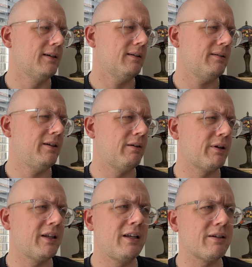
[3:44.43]
You know, I
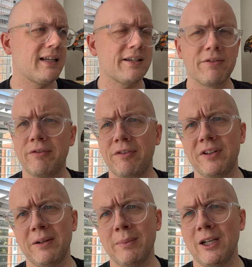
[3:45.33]
think it's less than
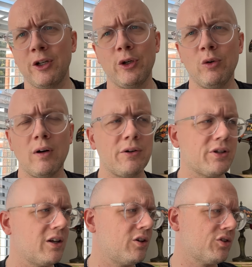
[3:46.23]
15 million
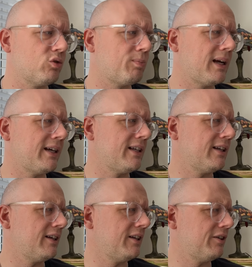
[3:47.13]
euros that Arsenal paid
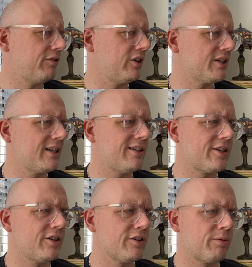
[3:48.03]
in the first
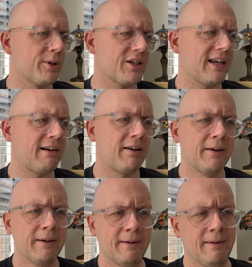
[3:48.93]
instance for Mosquera.
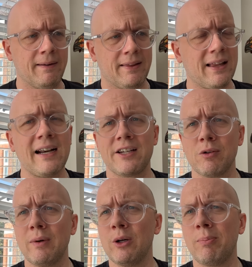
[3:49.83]
That is a
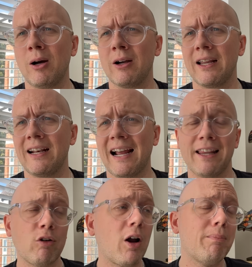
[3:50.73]
real bargain, and
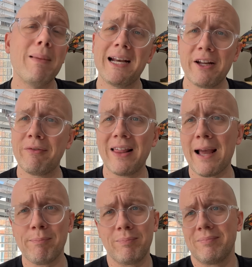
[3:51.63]
there aren't many of
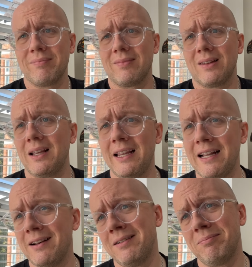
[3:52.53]
them
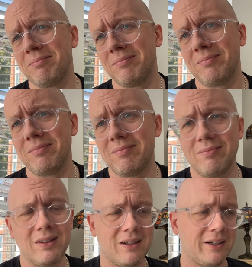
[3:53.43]
in
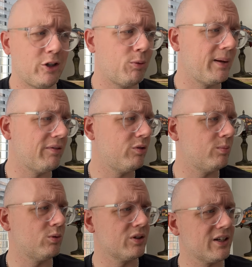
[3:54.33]
European
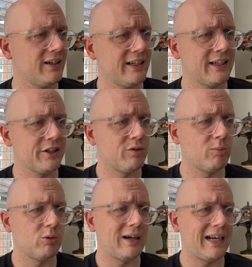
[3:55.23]
football, certainly English
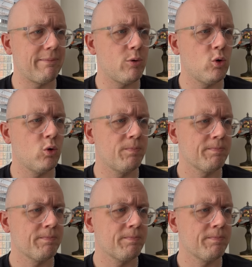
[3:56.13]
football, anymore.